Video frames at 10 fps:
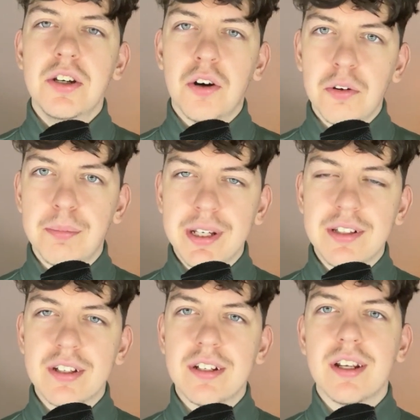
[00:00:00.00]

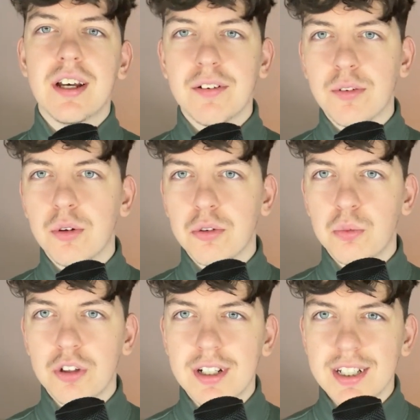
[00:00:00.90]
unbeaten and, of course,
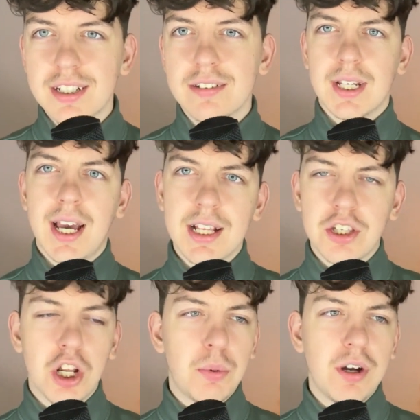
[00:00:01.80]
won the league. And you
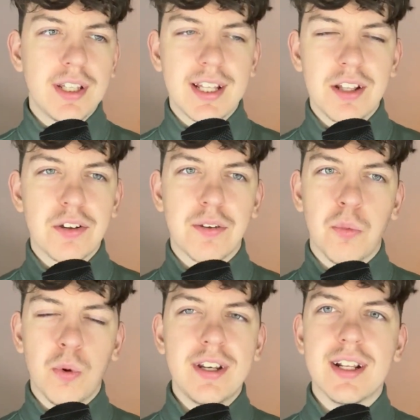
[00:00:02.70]
know what? They didn't just
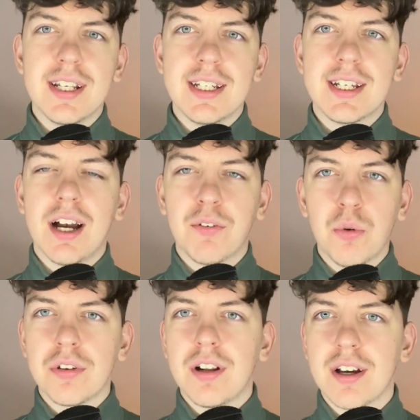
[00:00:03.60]
win the league. Of
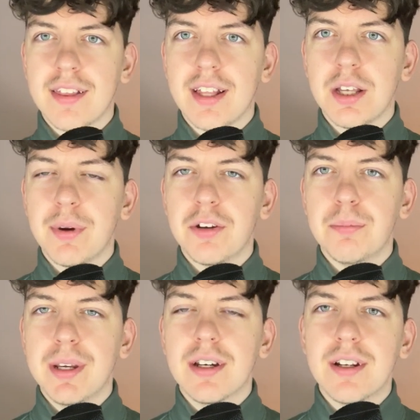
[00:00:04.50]
course, like I said, they went
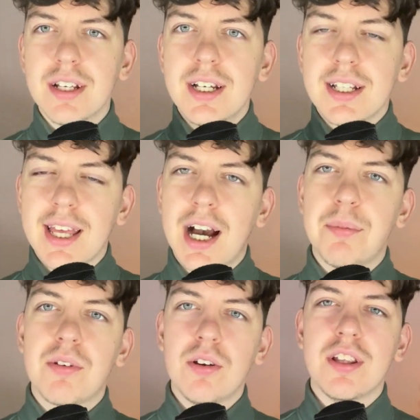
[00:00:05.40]
unbeaten. They
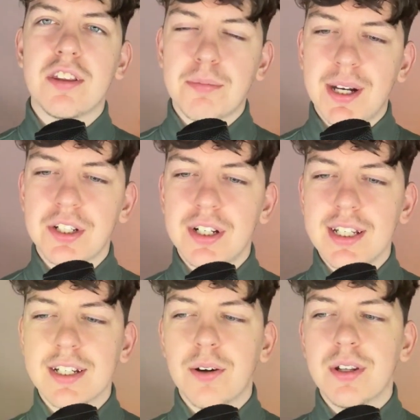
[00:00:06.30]
absolutely smashed the
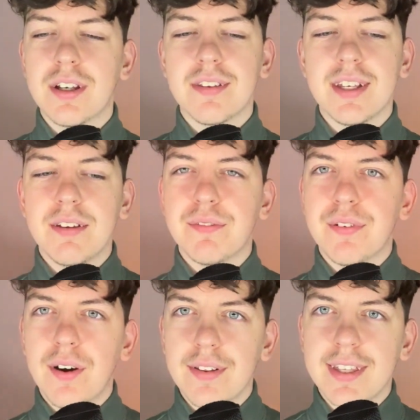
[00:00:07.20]
league, only conceding
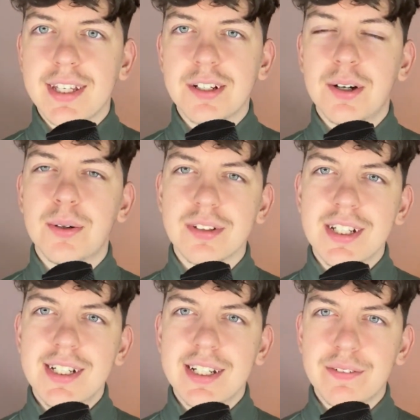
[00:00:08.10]
13 goals
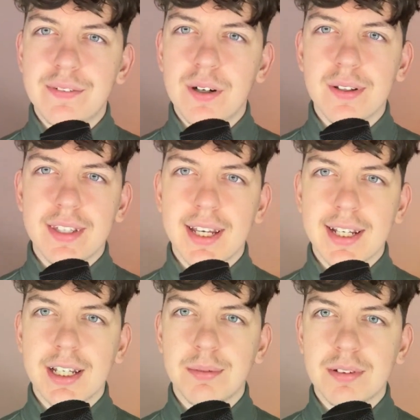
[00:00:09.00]
in 38
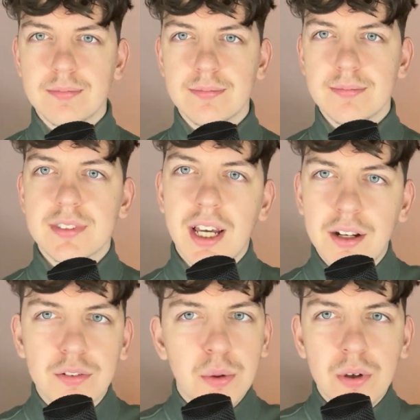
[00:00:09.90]
games. And
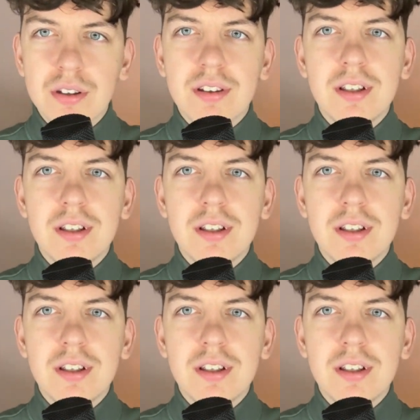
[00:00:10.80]
of course,